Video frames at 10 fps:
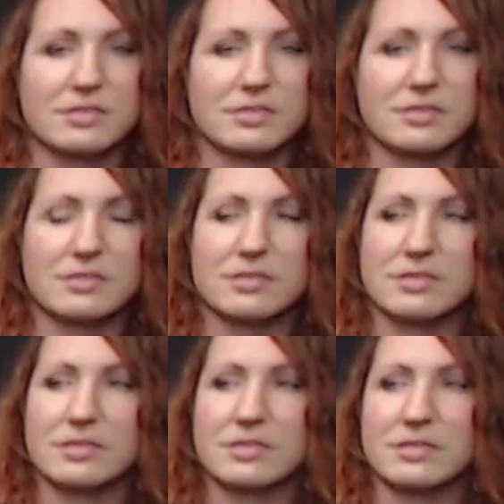
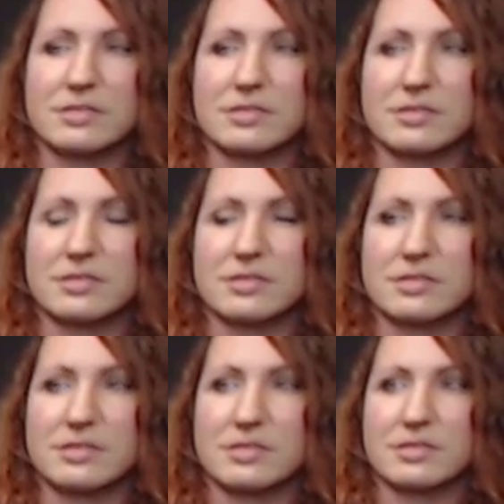
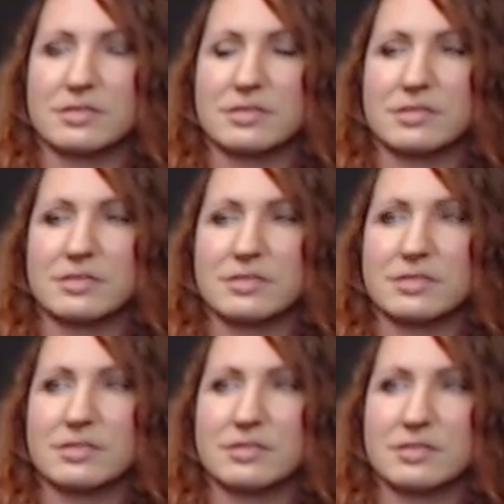
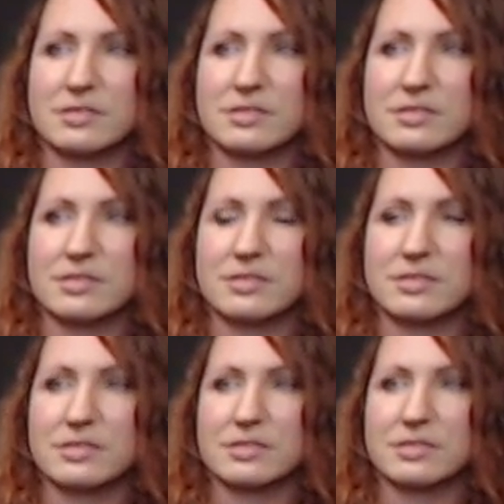
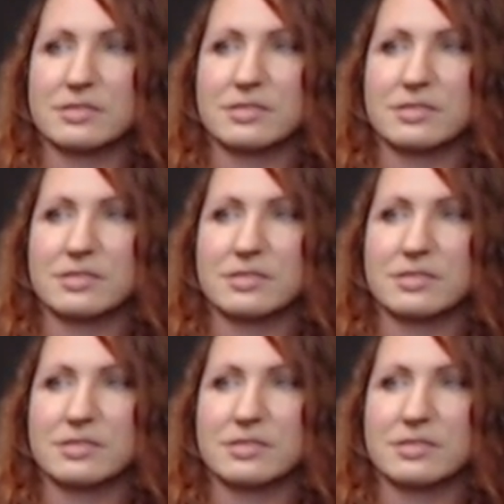(not speaking)